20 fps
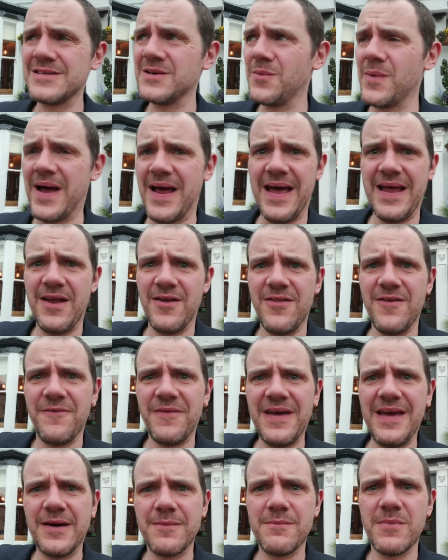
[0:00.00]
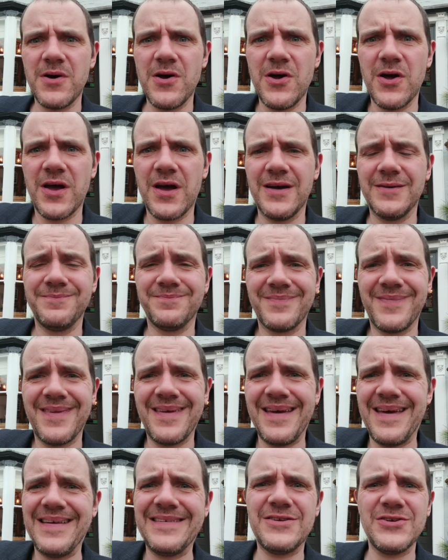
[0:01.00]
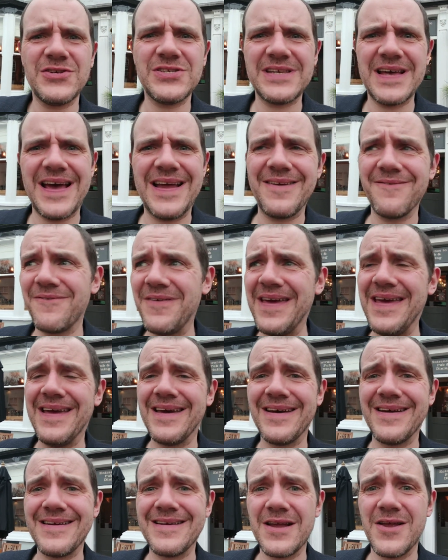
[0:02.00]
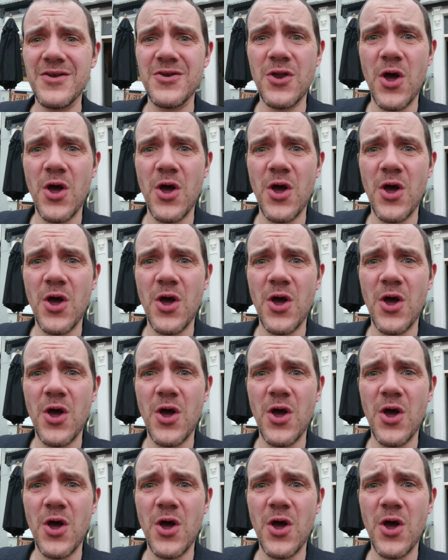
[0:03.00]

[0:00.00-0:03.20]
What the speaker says: So went in on the vegan burger. It just said a vegan,